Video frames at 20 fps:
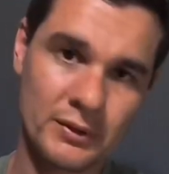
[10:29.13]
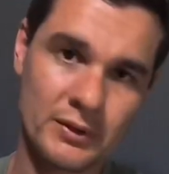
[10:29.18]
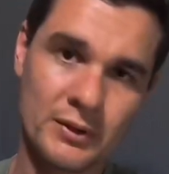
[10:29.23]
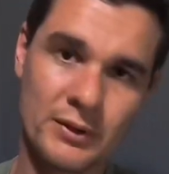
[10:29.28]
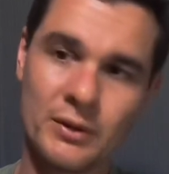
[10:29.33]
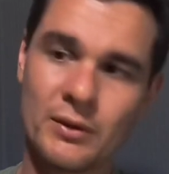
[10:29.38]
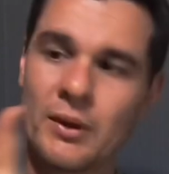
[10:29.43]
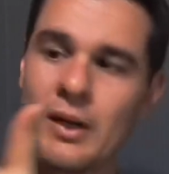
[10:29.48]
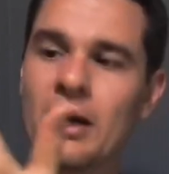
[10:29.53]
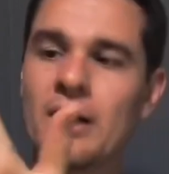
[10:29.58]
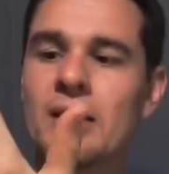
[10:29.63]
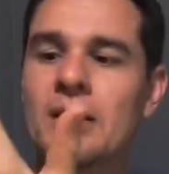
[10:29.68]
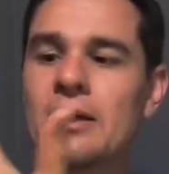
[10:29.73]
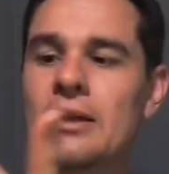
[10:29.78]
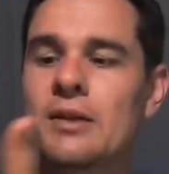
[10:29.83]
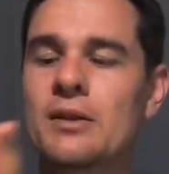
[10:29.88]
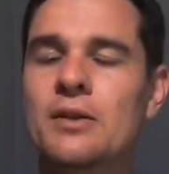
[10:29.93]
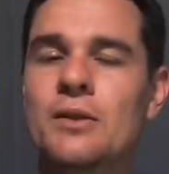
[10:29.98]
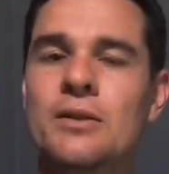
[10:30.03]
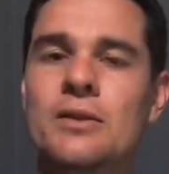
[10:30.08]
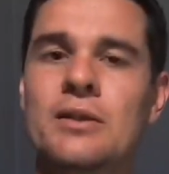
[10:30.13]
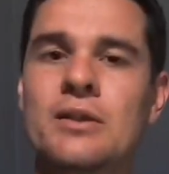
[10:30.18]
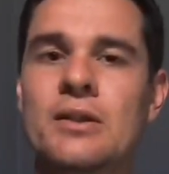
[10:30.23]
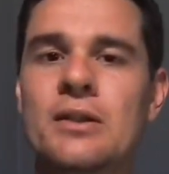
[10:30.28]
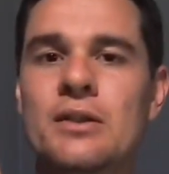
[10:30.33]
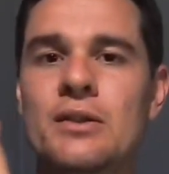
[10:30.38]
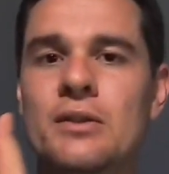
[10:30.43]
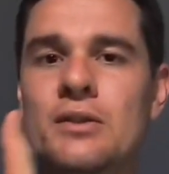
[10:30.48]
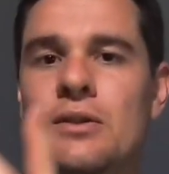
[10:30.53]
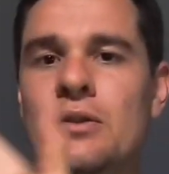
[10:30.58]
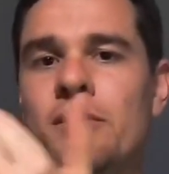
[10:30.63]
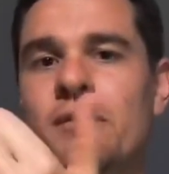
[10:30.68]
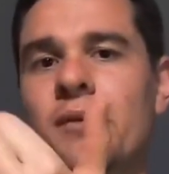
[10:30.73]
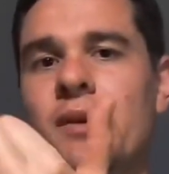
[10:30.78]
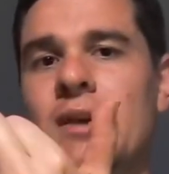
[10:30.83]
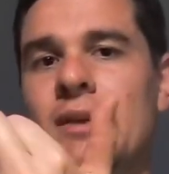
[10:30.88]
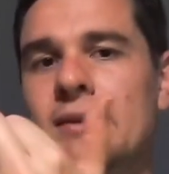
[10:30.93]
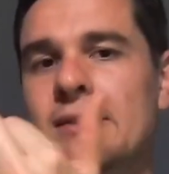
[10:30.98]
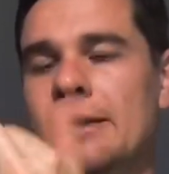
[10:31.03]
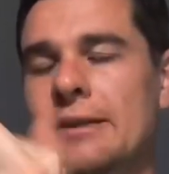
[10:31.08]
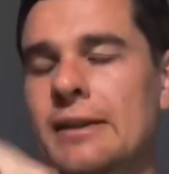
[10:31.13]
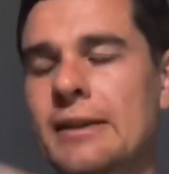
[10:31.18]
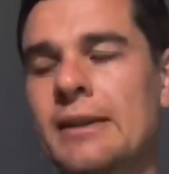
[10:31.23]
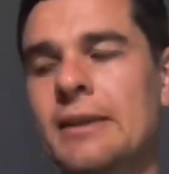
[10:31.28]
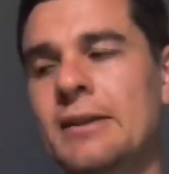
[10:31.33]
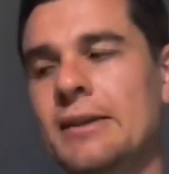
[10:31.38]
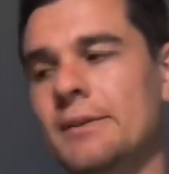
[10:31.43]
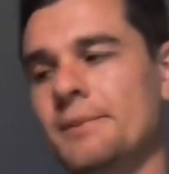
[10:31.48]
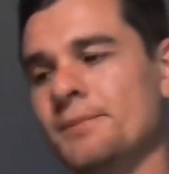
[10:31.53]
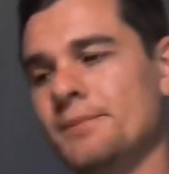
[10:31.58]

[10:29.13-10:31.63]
So I like using the surefire technique,